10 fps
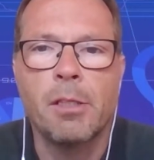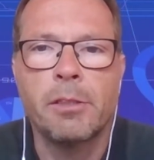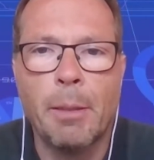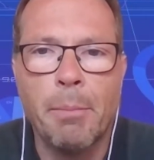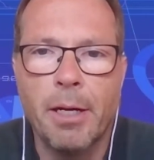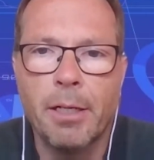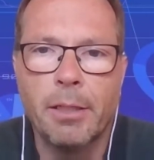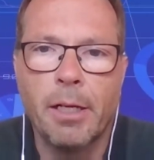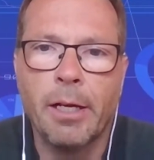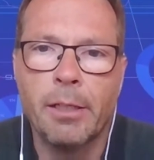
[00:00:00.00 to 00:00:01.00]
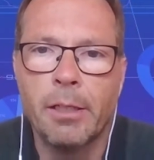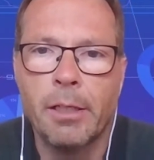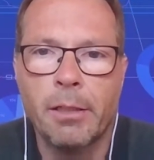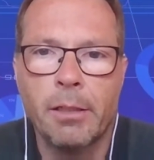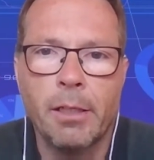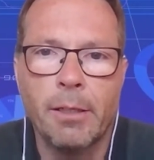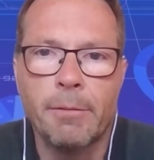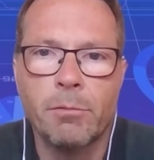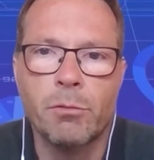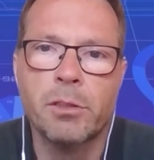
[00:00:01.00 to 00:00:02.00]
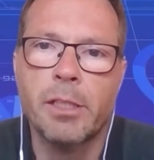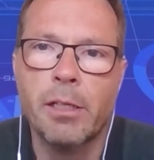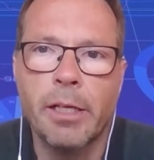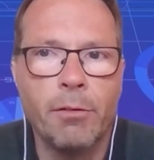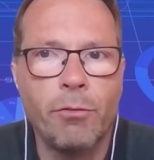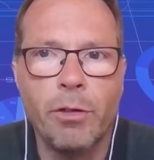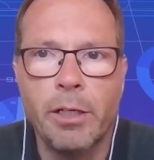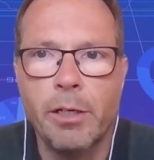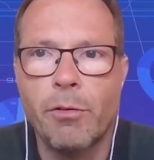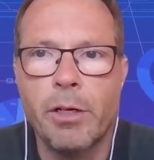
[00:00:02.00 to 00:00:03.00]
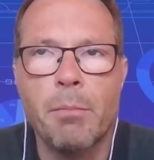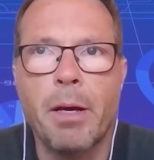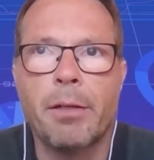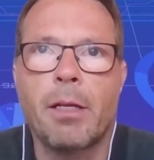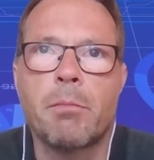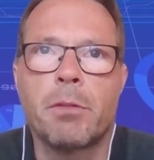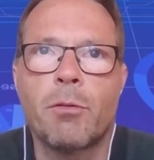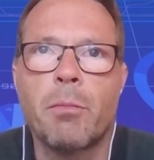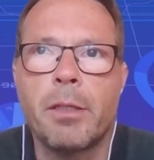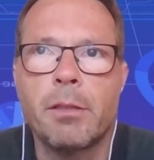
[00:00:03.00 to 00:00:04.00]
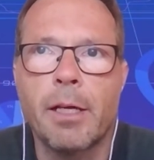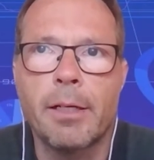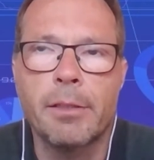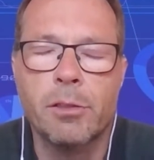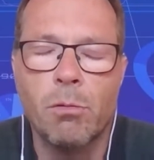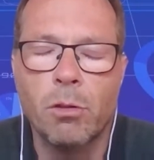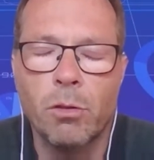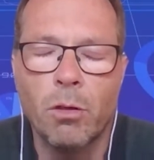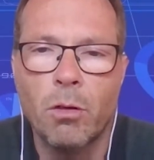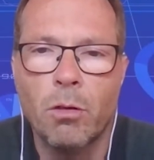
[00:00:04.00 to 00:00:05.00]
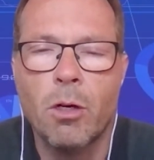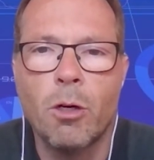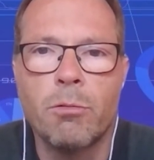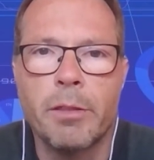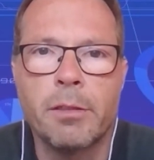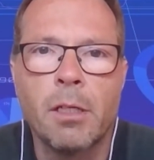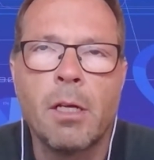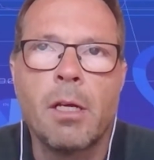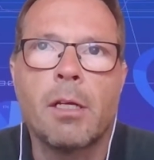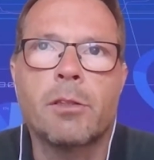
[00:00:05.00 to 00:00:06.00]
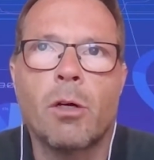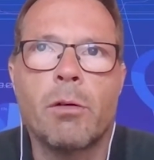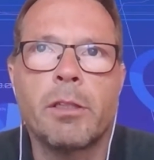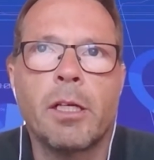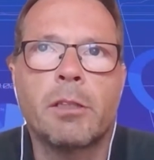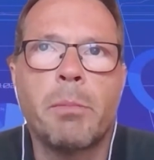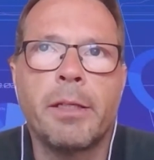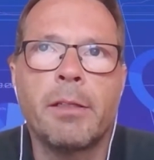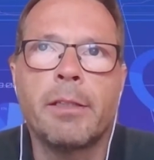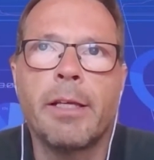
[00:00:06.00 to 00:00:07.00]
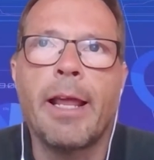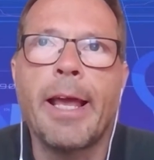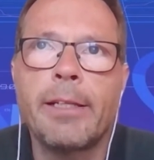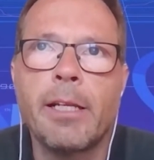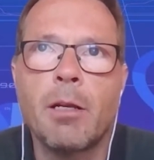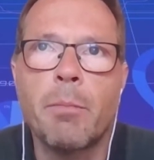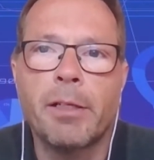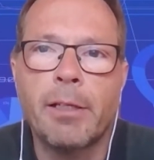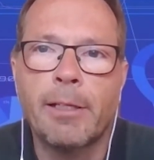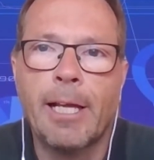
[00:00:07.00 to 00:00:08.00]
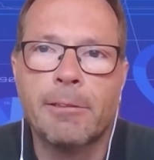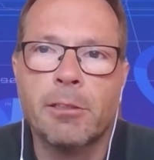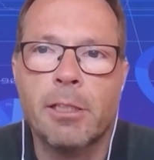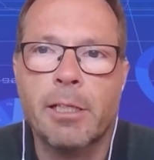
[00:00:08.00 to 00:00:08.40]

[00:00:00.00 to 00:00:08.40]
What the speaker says: Japan, and we still get really bad numbers from India and so on COVID. So it's been delayed a little bit, and that's